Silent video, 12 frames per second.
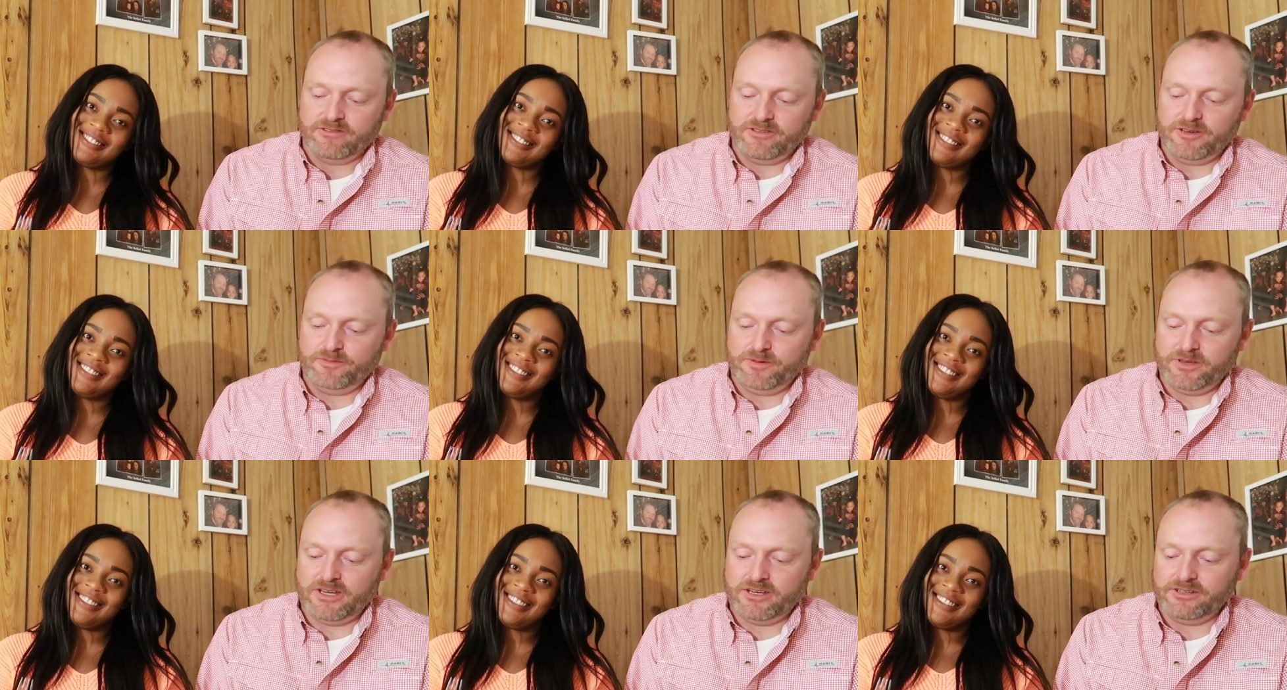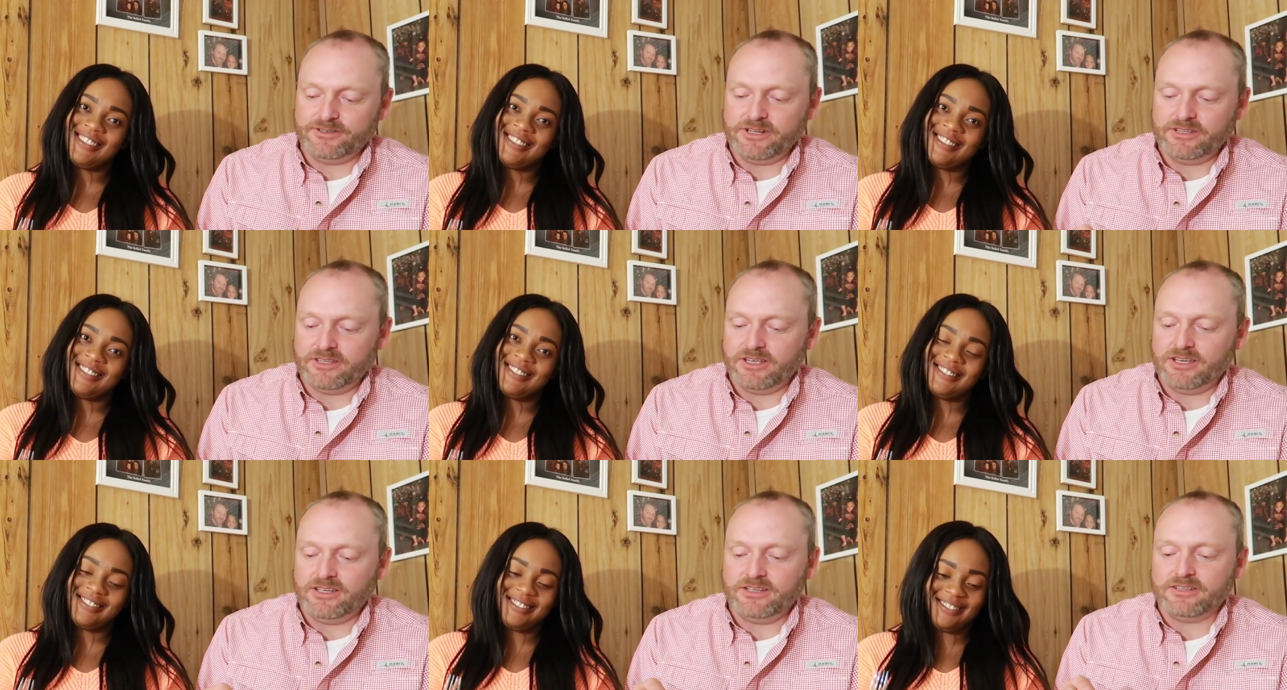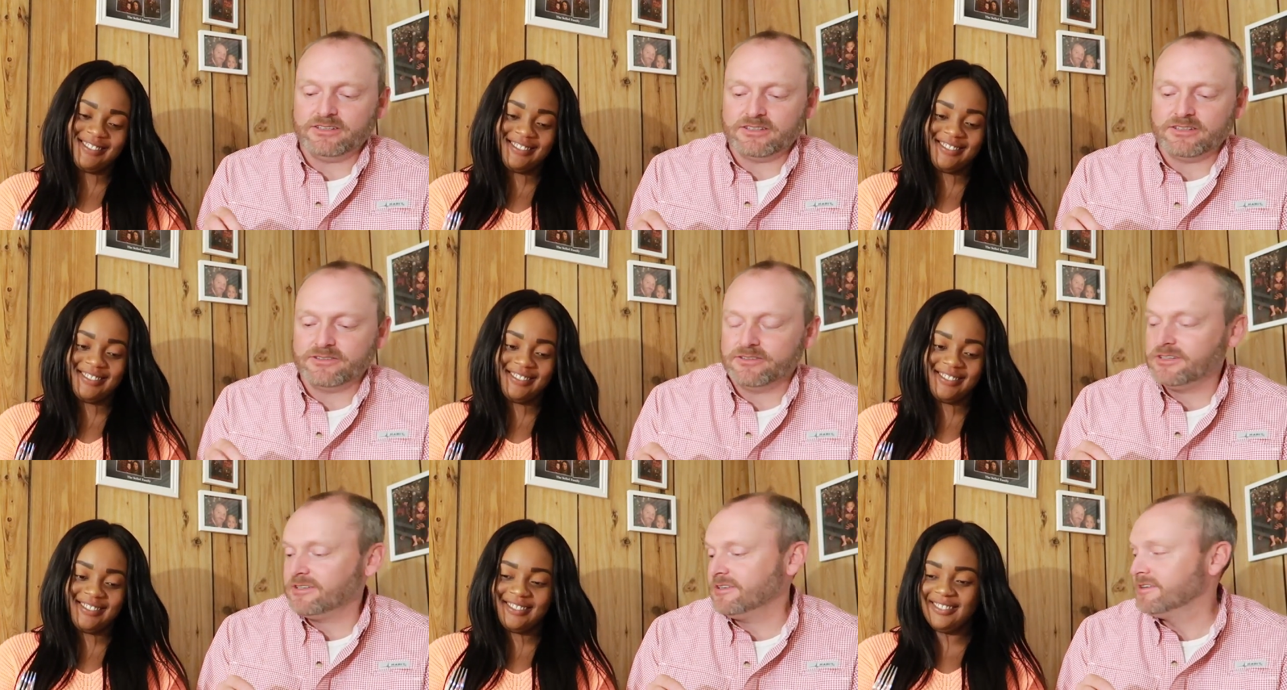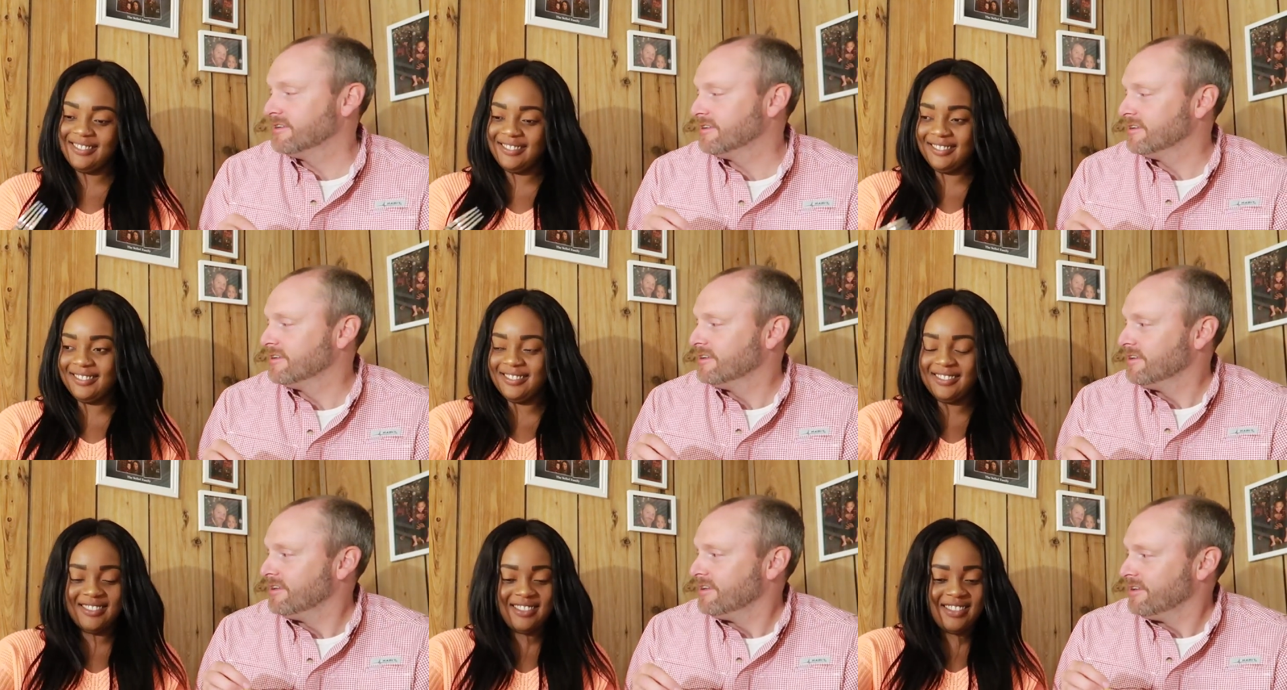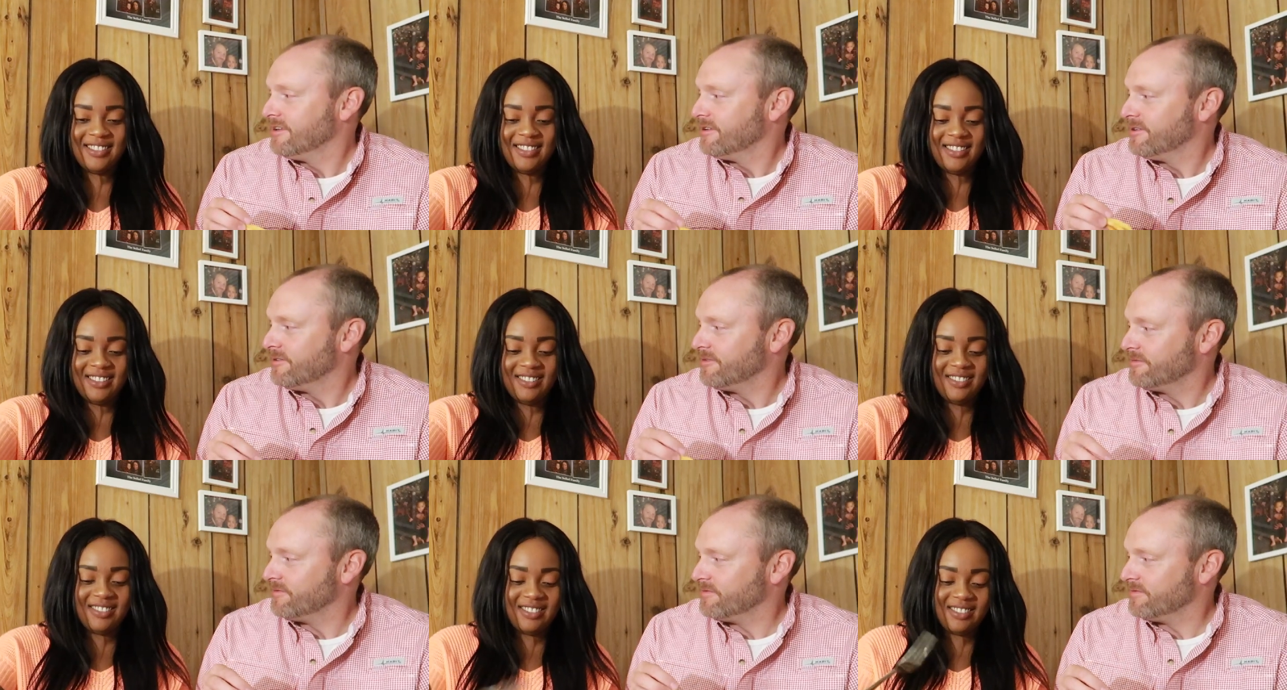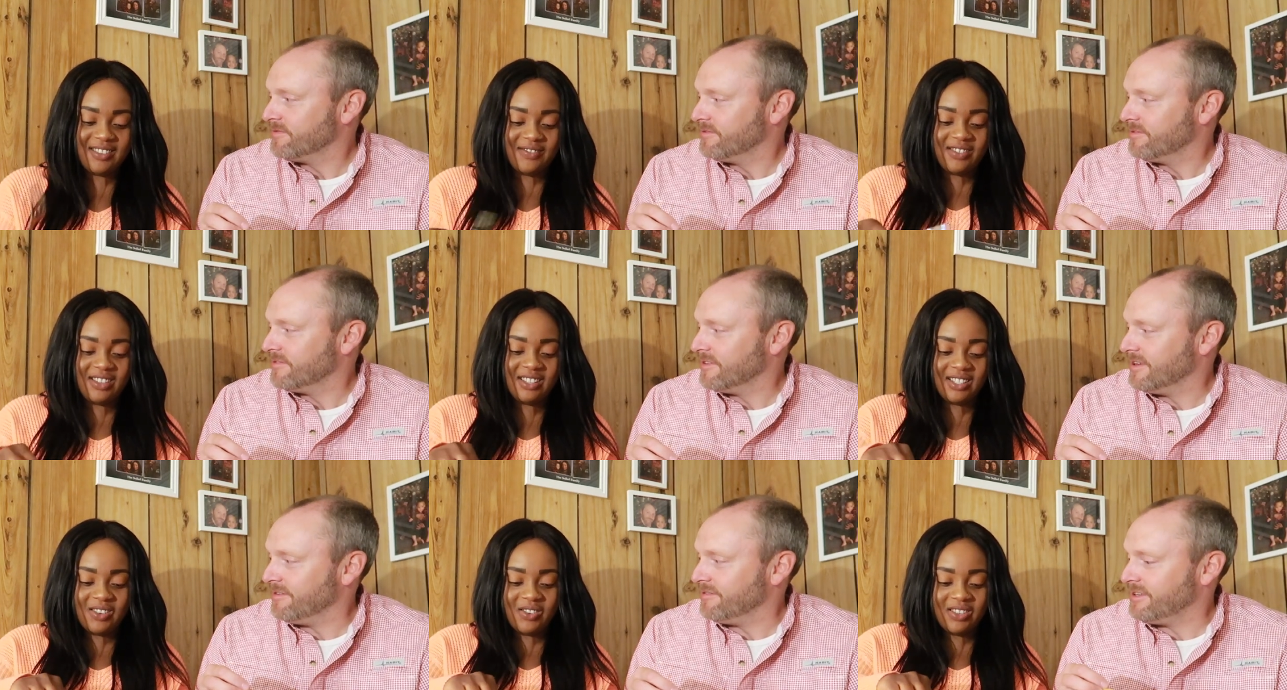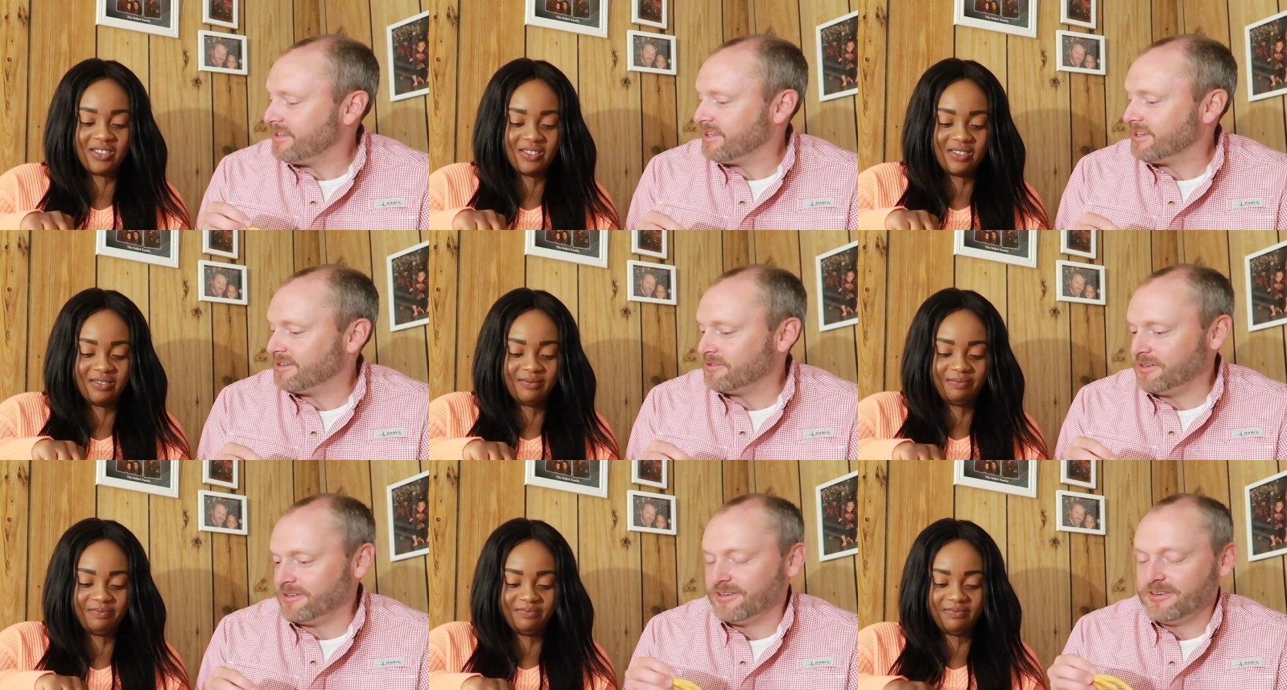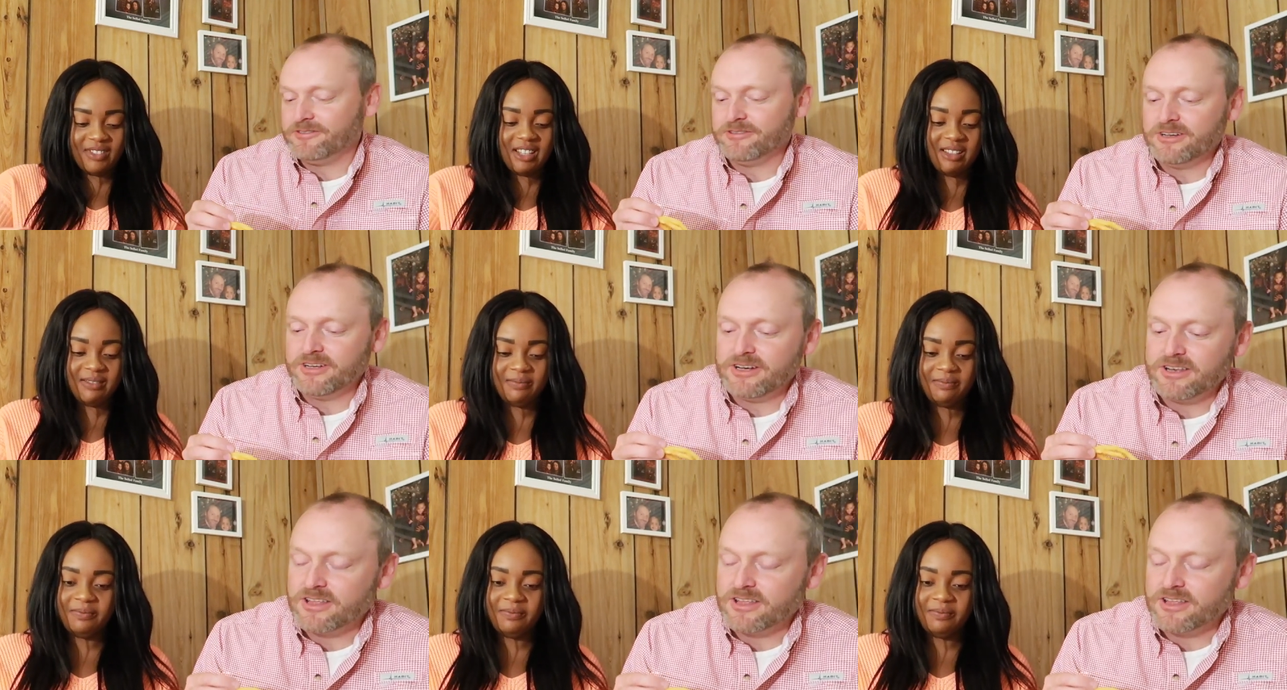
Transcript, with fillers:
Speaker 1: We hope you had a great day considering the stuff that is everything going on. Yeah.